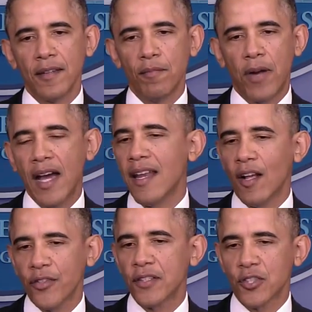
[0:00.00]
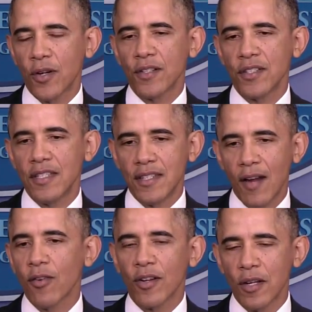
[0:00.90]
Buying health insurance is
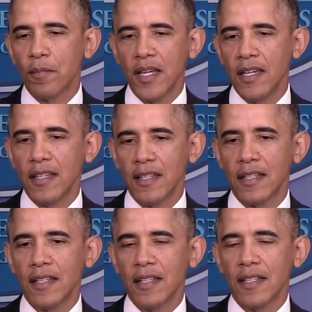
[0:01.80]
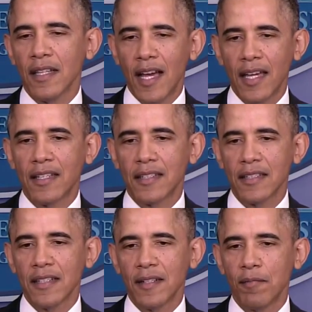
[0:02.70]
never going to be like
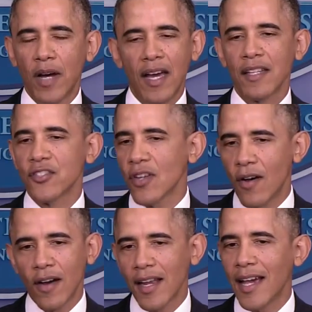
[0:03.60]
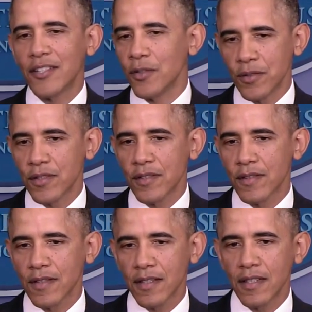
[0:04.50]
buying a song on iTunes.
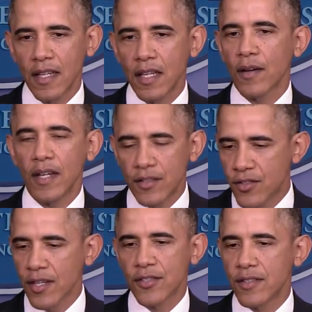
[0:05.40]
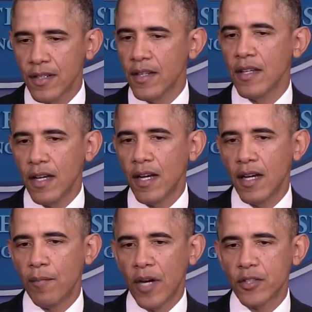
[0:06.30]
It's just
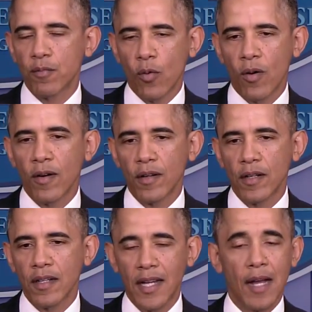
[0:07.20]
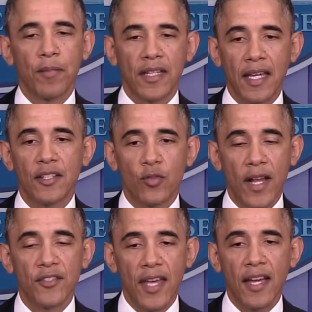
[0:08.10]
a much more complicated
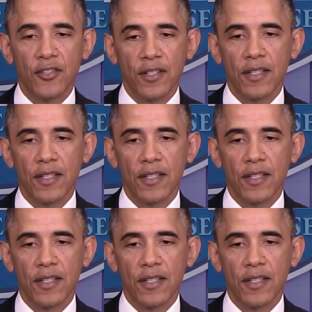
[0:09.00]
transaction.